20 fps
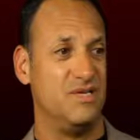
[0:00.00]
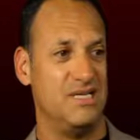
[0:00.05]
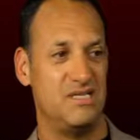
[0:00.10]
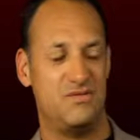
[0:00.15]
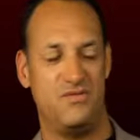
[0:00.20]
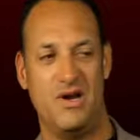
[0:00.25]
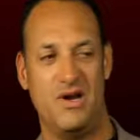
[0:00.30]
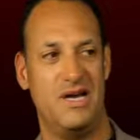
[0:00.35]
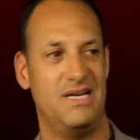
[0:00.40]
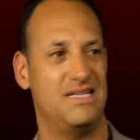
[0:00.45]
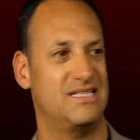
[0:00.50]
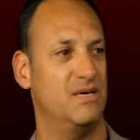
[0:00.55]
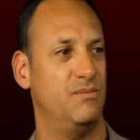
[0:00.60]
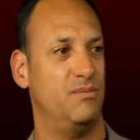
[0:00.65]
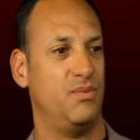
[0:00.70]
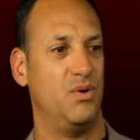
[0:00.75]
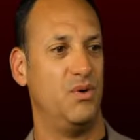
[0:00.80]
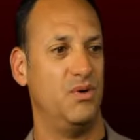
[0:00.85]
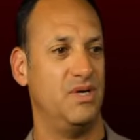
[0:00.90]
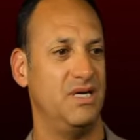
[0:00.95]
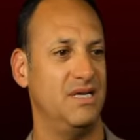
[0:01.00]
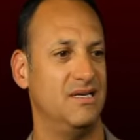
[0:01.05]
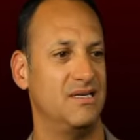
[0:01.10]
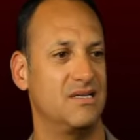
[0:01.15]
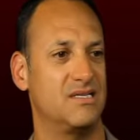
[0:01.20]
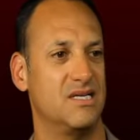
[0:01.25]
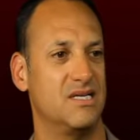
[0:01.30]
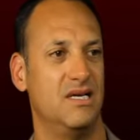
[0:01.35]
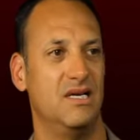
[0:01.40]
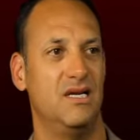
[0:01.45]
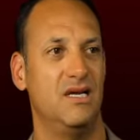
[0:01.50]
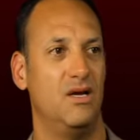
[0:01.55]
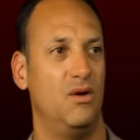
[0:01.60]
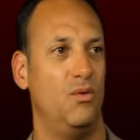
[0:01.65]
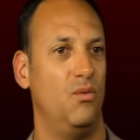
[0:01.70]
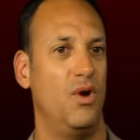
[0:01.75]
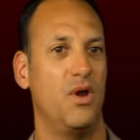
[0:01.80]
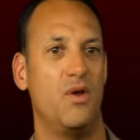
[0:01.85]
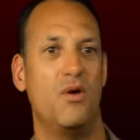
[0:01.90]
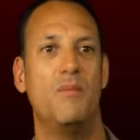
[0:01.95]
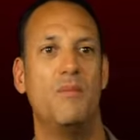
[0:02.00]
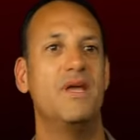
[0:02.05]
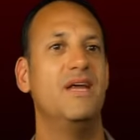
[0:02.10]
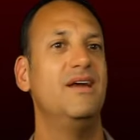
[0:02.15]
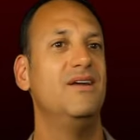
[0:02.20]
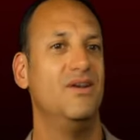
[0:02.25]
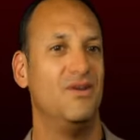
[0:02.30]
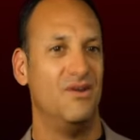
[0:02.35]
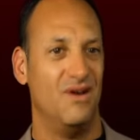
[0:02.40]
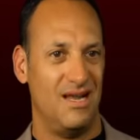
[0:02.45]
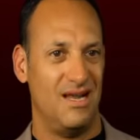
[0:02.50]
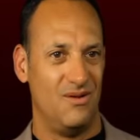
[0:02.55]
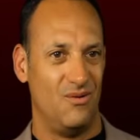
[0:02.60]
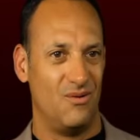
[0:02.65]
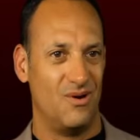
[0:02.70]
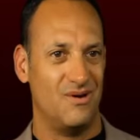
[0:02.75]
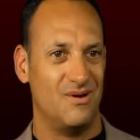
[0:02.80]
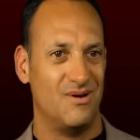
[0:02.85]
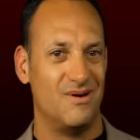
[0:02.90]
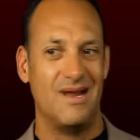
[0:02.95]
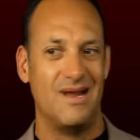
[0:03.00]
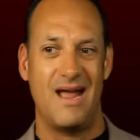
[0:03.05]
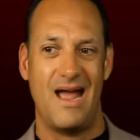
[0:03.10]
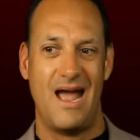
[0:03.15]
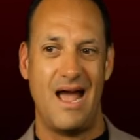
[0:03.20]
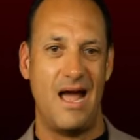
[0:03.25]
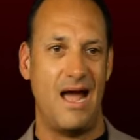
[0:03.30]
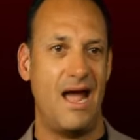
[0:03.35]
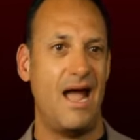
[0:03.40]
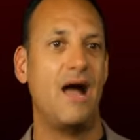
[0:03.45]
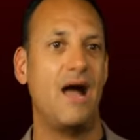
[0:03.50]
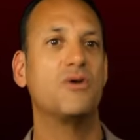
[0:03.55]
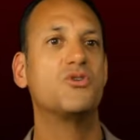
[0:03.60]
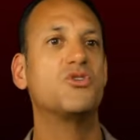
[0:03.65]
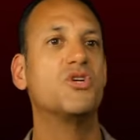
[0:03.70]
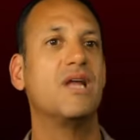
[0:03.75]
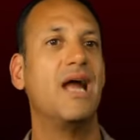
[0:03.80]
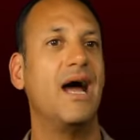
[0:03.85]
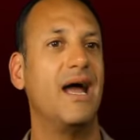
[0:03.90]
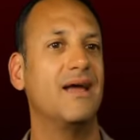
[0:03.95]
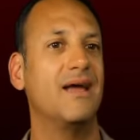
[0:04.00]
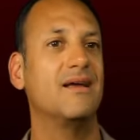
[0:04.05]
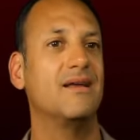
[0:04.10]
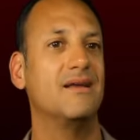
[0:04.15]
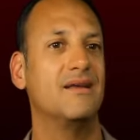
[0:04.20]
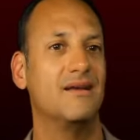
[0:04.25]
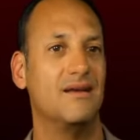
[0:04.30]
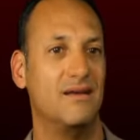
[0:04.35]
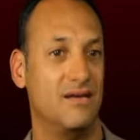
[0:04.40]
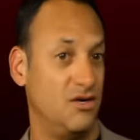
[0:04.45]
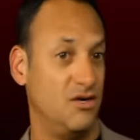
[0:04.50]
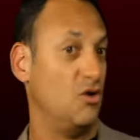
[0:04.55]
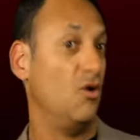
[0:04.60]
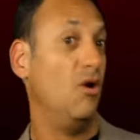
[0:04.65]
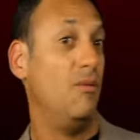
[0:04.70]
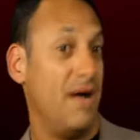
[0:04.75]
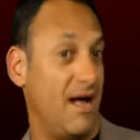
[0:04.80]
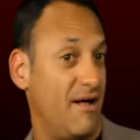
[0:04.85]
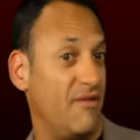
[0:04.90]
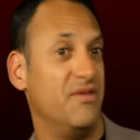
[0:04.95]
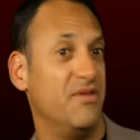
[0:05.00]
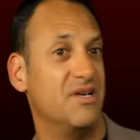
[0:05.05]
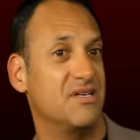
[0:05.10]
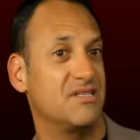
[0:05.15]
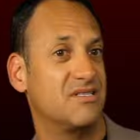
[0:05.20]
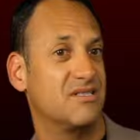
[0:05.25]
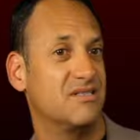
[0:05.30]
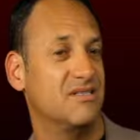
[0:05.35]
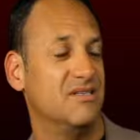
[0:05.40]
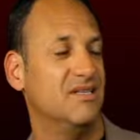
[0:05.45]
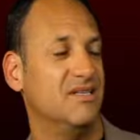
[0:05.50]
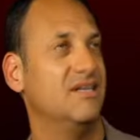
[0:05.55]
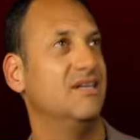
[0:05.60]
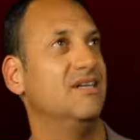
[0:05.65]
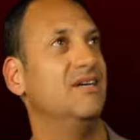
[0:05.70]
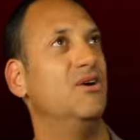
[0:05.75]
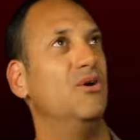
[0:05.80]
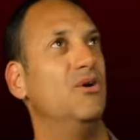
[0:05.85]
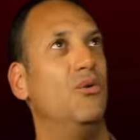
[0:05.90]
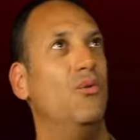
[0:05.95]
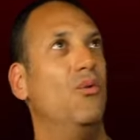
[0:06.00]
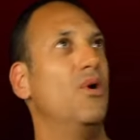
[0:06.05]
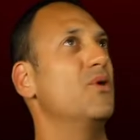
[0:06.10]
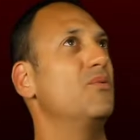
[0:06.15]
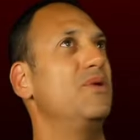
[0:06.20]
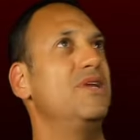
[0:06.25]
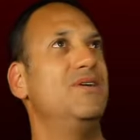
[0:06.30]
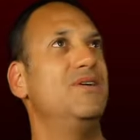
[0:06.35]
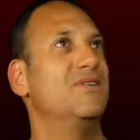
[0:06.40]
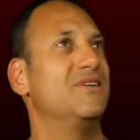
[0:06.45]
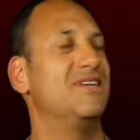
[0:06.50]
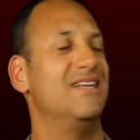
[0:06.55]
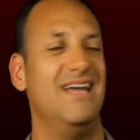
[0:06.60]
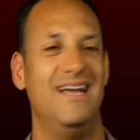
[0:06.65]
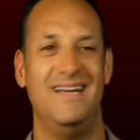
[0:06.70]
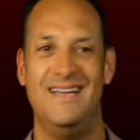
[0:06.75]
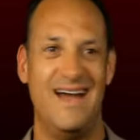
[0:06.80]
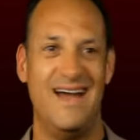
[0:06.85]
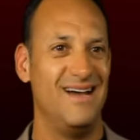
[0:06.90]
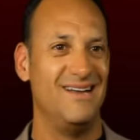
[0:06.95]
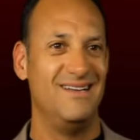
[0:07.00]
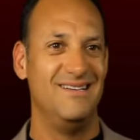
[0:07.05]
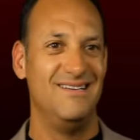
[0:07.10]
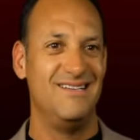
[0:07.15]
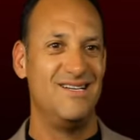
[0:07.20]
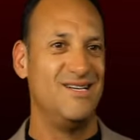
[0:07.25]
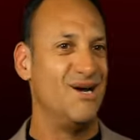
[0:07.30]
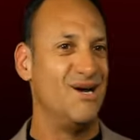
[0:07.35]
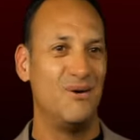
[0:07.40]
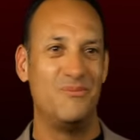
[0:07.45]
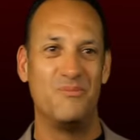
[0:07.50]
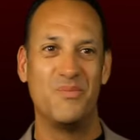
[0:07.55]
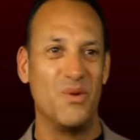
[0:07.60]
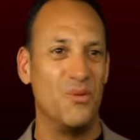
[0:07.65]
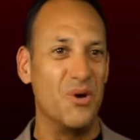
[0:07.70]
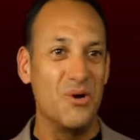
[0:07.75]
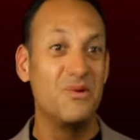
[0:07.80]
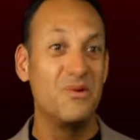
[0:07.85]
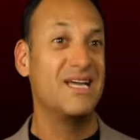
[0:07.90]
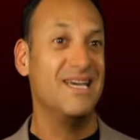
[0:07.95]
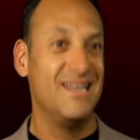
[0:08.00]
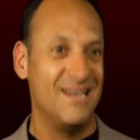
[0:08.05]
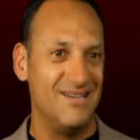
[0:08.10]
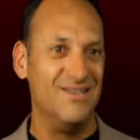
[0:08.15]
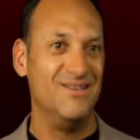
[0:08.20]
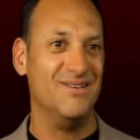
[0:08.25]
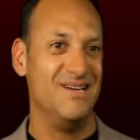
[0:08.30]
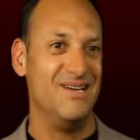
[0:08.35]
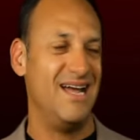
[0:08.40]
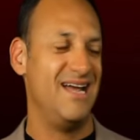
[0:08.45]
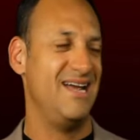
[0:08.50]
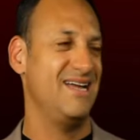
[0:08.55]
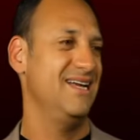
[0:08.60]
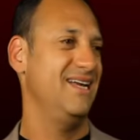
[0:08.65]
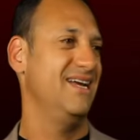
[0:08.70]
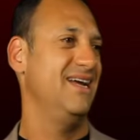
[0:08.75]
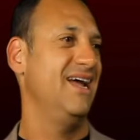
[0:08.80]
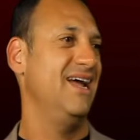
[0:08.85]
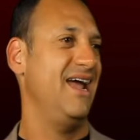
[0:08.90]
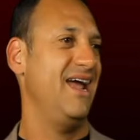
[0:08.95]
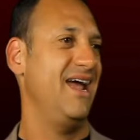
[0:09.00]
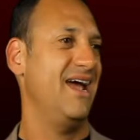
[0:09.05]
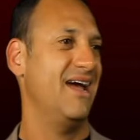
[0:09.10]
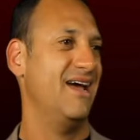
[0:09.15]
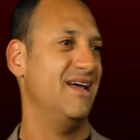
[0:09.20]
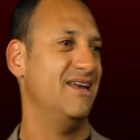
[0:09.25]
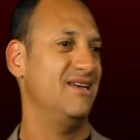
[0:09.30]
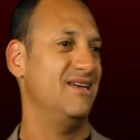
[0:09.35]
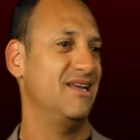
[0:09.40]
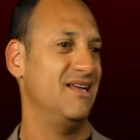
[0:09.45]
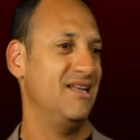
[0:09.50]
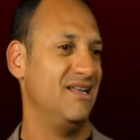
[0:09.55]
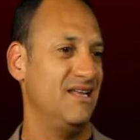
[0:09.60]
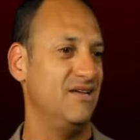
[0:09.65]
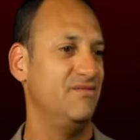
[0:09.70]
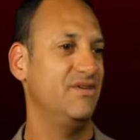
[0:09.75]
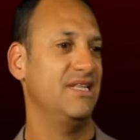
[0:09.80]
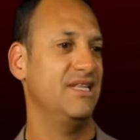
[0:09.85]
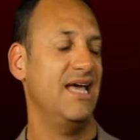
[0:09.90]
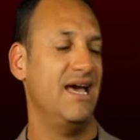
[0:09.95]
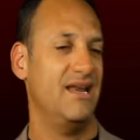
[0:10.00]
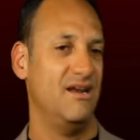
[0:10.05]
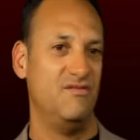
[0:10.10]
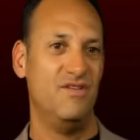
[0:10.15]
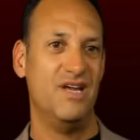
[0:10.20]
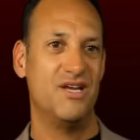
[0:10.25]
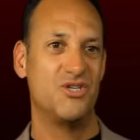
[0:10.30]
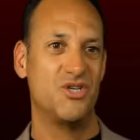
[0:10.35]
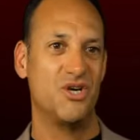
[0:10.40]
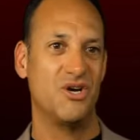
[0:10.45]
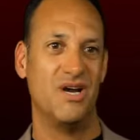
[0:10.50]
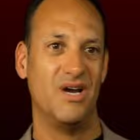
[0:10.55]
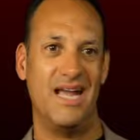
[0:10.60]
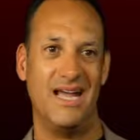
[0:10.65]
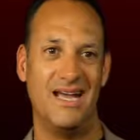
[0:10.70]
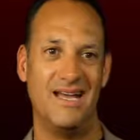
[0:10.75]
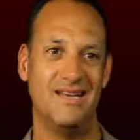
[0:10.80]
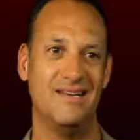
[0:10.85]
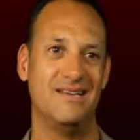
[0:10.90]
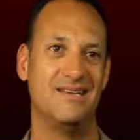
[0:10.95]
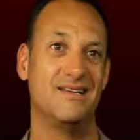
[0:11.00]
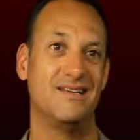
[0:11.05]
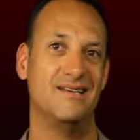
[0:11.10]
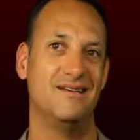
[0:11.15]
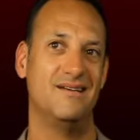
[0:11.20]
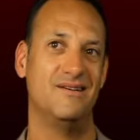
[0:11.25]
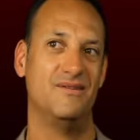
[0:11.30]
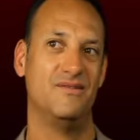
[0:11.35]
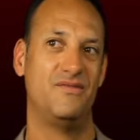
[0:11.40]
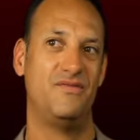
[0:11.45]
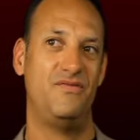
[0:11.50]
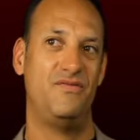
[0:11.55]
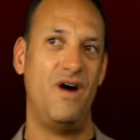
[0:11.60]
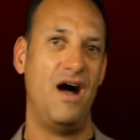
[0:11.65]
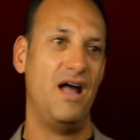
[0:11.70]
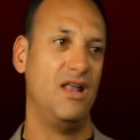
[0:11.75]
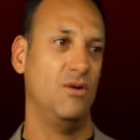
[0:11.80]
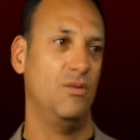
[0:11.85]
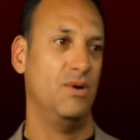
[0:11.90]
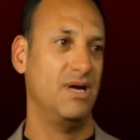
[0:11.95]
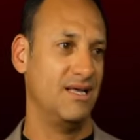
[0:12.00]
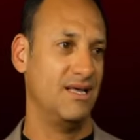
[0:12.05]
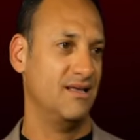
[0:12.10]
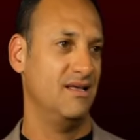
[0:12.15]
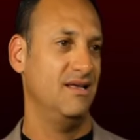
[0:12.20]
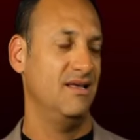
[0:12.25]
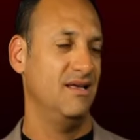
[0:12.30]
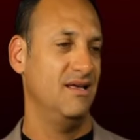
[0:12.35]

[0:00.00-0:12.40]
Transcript: is very simple, is what do you want me to do today, Lord? how should I go about this? What are we doing today, Dad? You know, what are we going to do today? And living that adventure and following